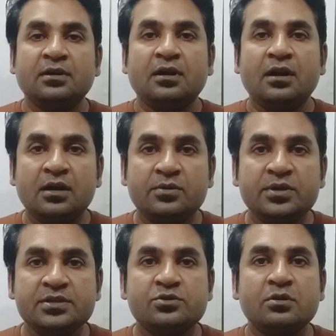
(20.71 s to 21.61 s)
Our
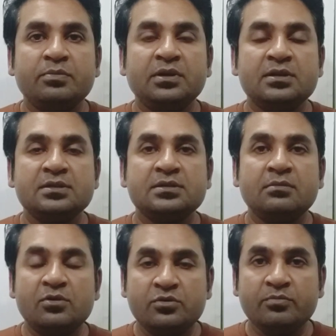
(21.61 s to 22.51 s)
today's topic is
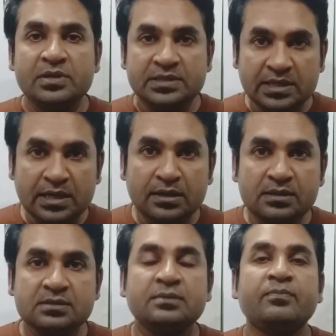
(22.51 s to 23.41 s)
about basic
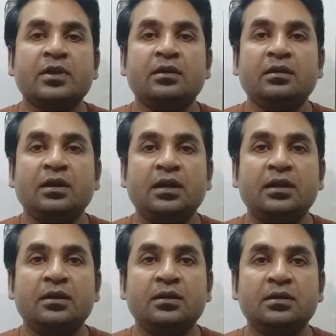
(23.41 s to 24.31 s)
angles and
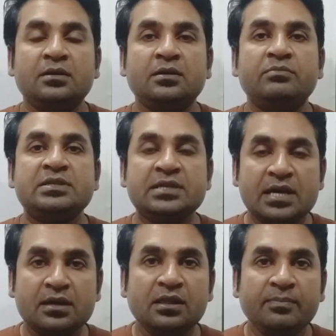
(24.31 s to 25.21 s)
basic
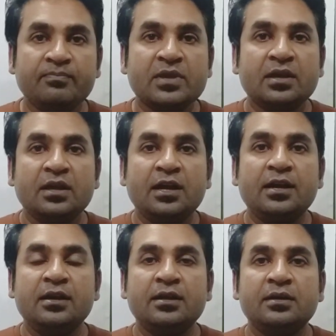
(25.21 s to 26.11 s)
angle,
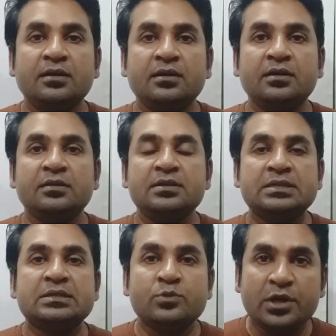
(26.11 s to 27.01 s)
and this
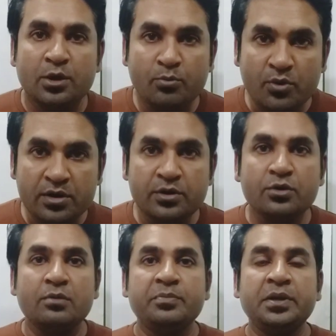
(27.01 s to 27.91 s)
is very important
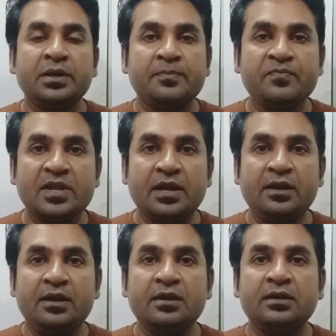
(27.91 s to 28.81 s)
topic, and
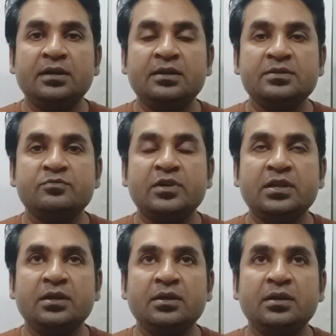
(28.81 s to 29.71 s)
it is
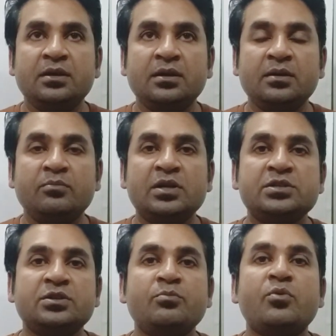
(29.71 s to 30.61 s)
very
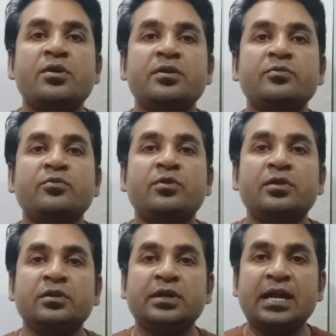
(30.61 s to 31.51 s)
much important
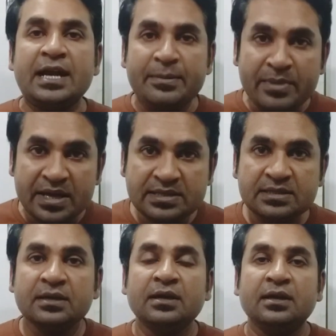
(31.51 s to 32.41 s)
for ad maths
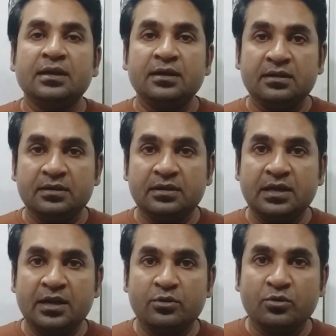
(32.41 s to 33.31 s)

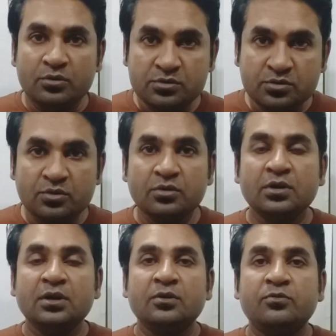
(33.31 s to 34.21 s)
and also
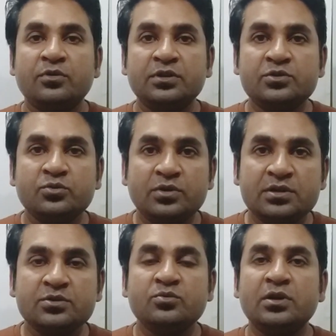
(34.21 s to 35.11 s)
for the
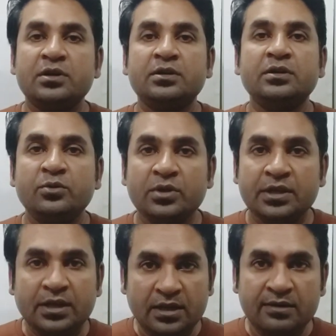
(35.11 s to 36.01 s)
students who are doing
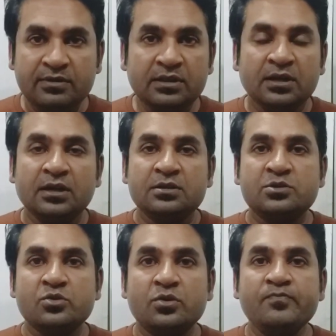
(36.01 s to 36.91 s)
A level.
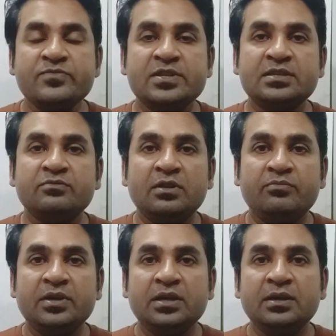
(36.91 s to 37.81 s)
So this will
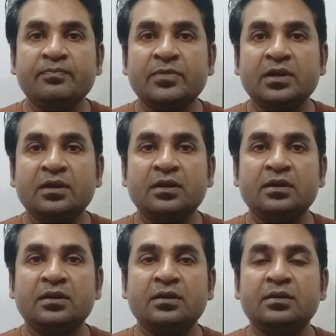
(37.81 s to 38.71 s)
be
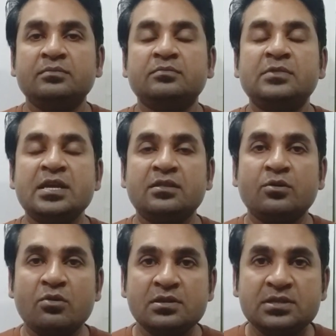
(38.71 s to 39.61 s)
like the
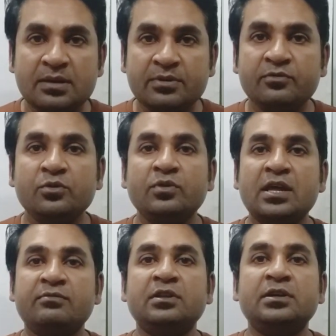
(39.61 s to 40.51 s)
concept. If you will
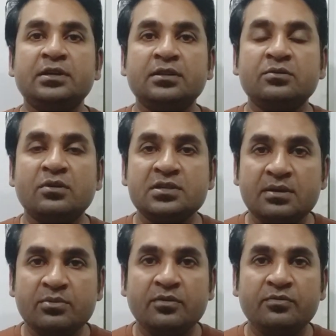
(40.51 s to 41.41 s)
have that the
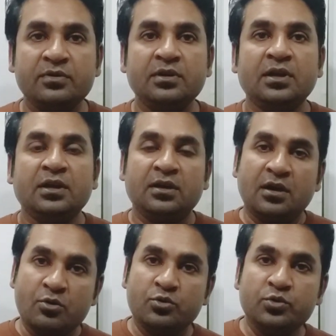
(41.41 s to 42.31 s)
concept of
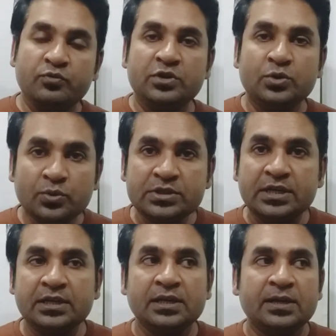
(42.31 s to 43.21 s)
how do we use
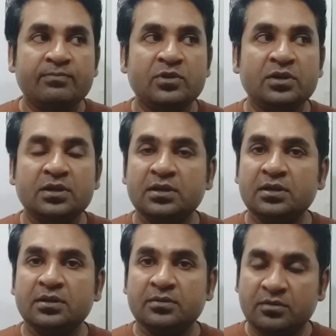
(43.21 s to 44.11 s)
it,
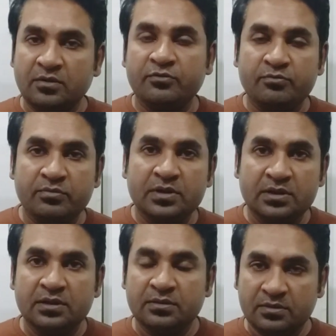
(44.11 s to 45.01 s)
the of well
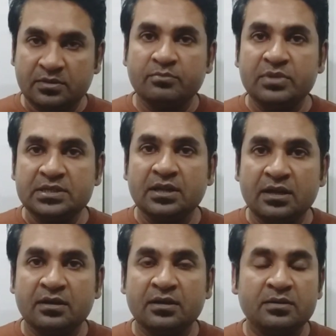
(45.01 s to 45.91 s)

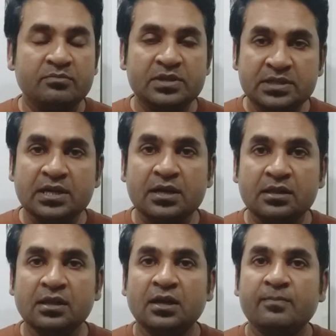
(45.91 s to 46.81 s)
basic angle,
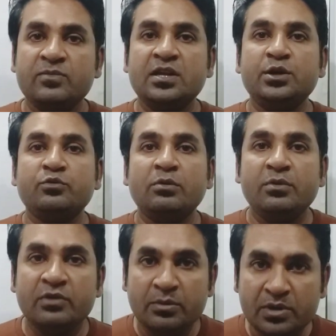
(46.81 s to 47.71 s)
then it will be
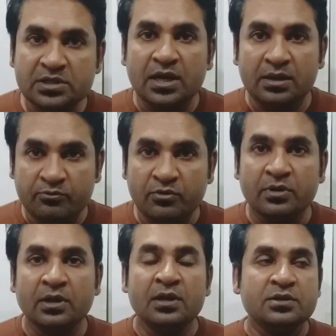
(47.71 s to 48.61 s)
very much helpful.
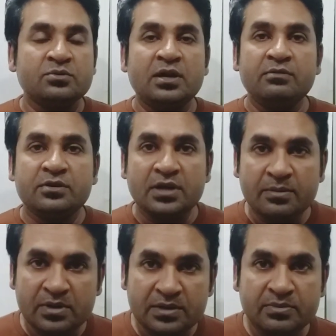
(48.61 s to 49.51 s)
So I will try
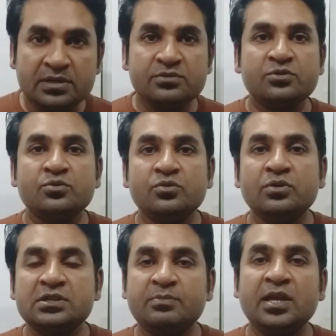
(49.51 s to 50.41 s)
my best to
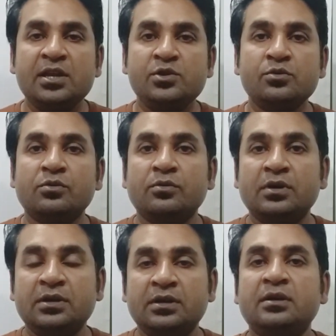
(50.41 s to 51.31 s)
explain you
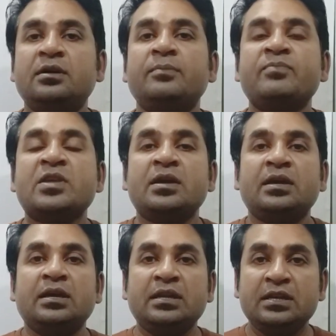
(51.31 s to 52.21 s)

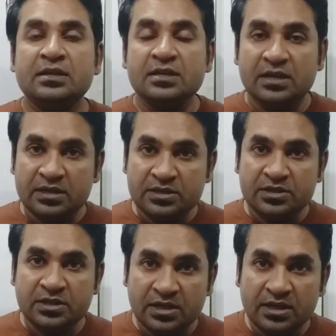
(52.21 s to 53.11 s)
in
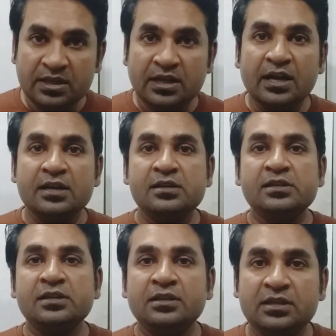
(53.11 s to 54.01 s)
detail and
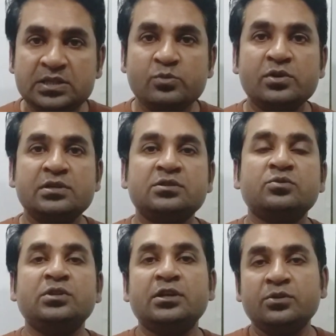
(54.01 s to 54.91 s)
in easy words so
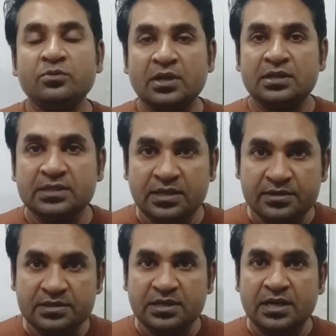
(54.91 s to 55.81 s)
that you can easily
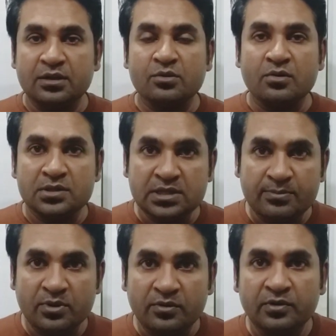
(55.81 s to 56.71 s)
understand the concept
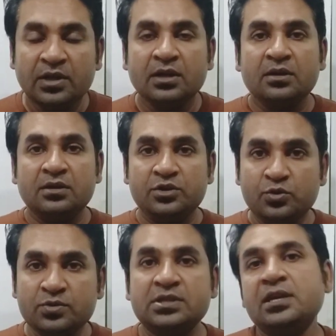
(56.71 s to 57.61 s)
of
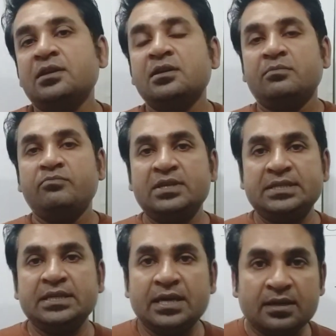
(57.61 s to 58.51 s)
using
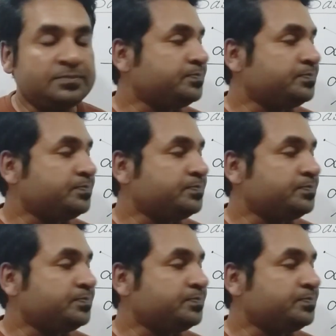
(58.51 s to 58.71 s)
basic angle.